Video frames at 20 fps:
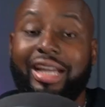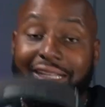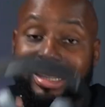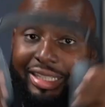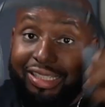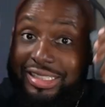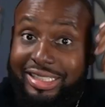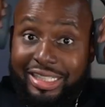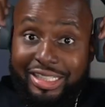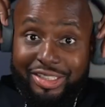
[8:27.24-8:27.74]
got
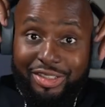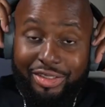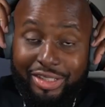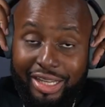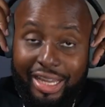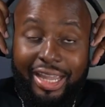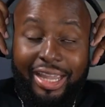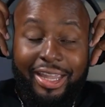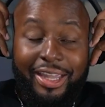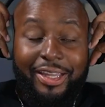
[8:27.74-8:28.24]
these things on
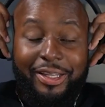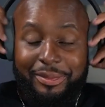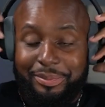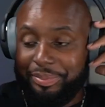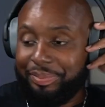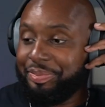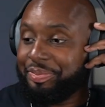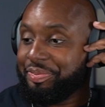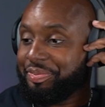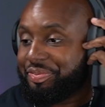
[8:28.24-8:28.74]
your head
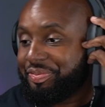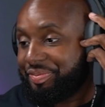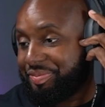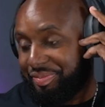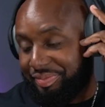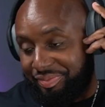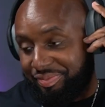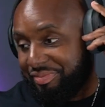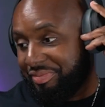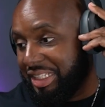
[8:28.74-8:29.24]

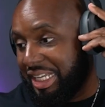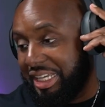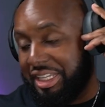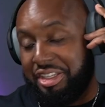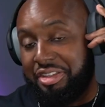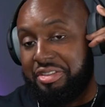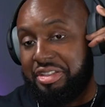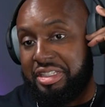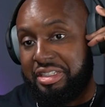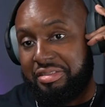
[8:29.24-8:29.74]

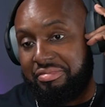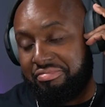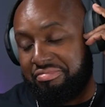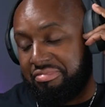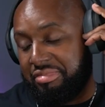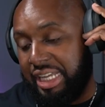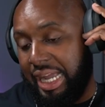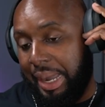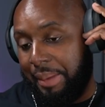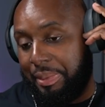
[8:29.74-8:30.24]
and you just
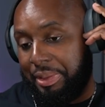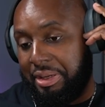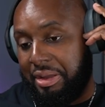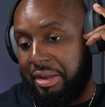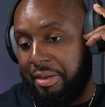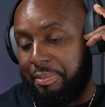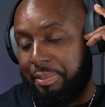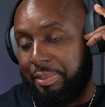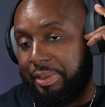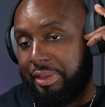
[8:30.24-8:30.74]
tap it
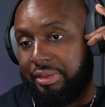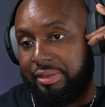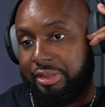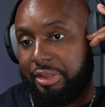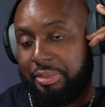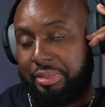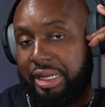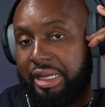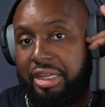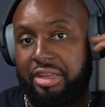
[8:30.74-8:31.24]
up a
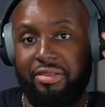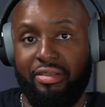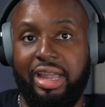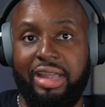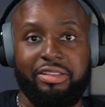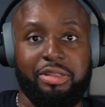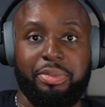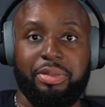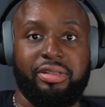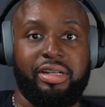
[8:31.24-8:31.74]
little bit. You don't
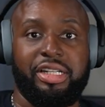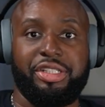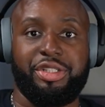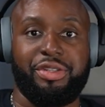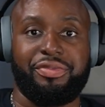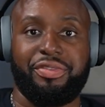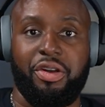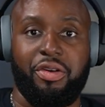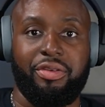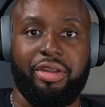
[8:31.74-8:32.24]
have to pull out
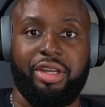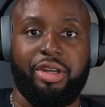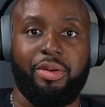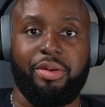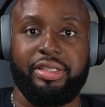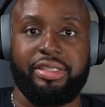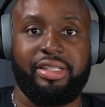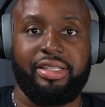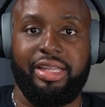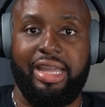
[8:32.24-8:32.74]
your phone and
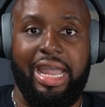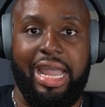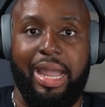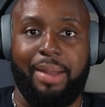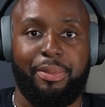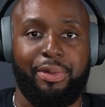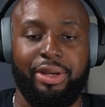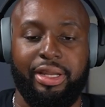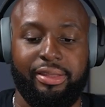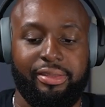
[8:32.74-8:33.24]
go into the
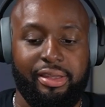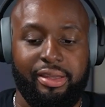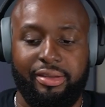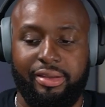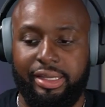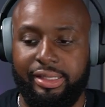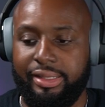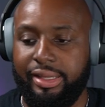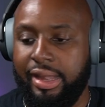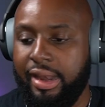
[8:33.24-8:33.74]
app or anything
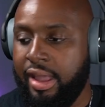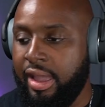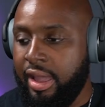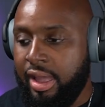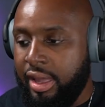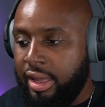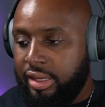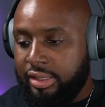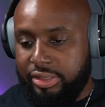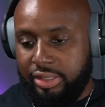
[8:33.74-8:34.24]
like that.
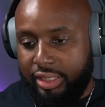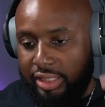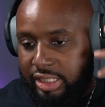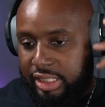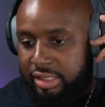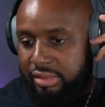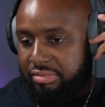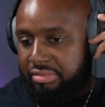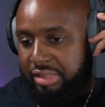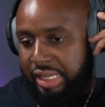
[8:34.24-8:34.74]
So you
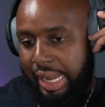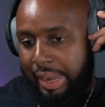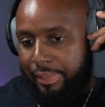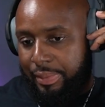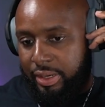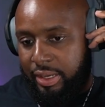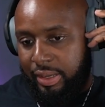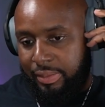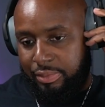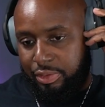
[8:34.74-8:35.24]
just tap
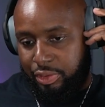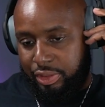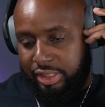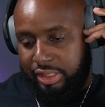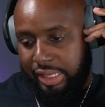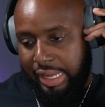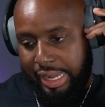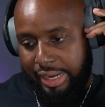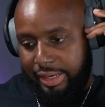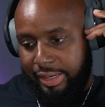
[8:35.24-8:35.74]
it up or
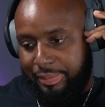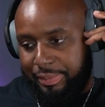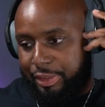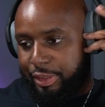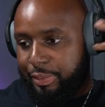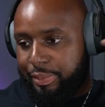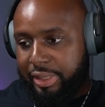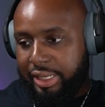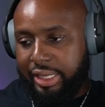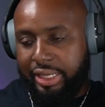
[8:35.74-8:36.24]
slide it up a
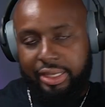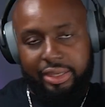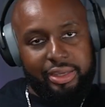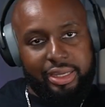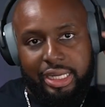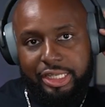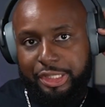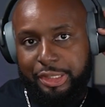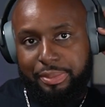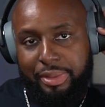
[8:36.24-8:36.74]
little bit and you
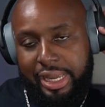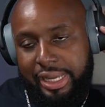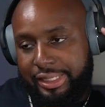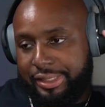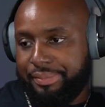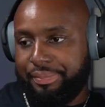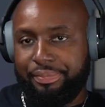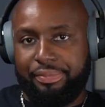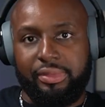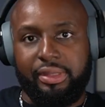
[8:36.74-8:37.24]
got your
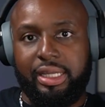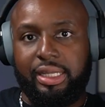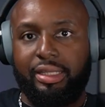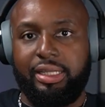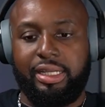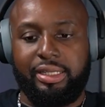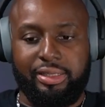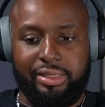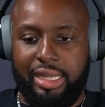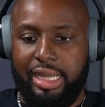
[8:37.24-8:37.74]
bass. And
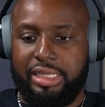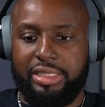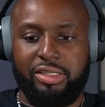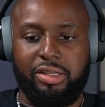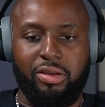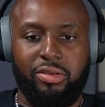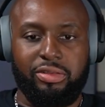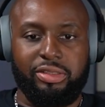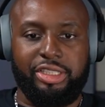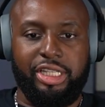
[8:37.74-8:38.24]
then next
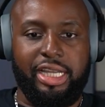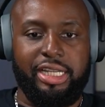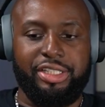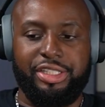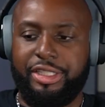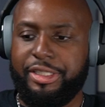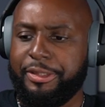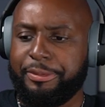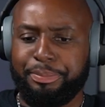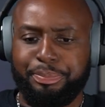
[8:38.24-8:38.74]
song
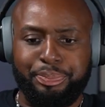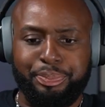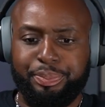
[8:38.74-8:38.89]
changes,